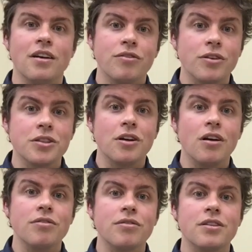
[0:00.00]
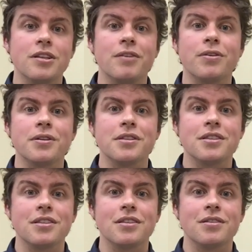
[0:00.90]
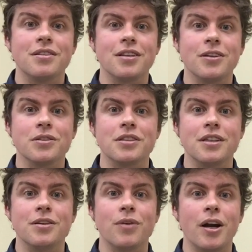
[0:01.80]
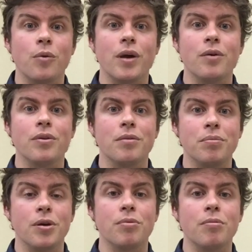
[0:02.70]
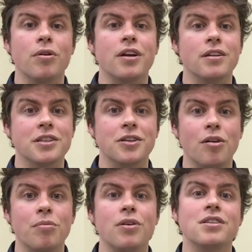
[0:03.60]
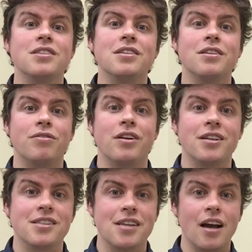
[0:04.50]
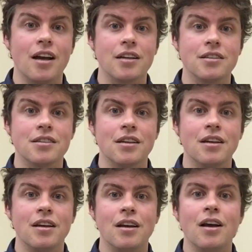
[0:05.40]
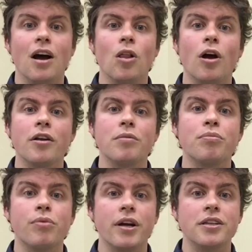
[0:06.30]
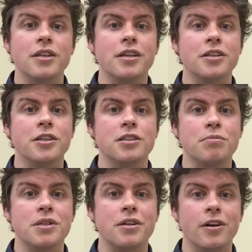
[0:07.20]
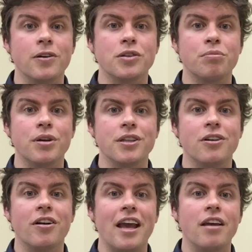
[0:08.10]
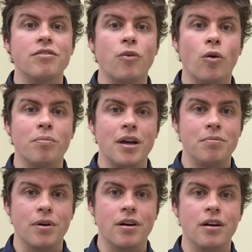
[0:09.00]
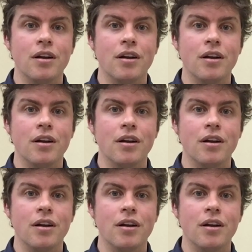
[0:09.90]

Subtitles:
First off, the difference that you'll see right away with the pupil book and the student books is a difference in size. A lot of the British editions of materials are printed on A4 paper,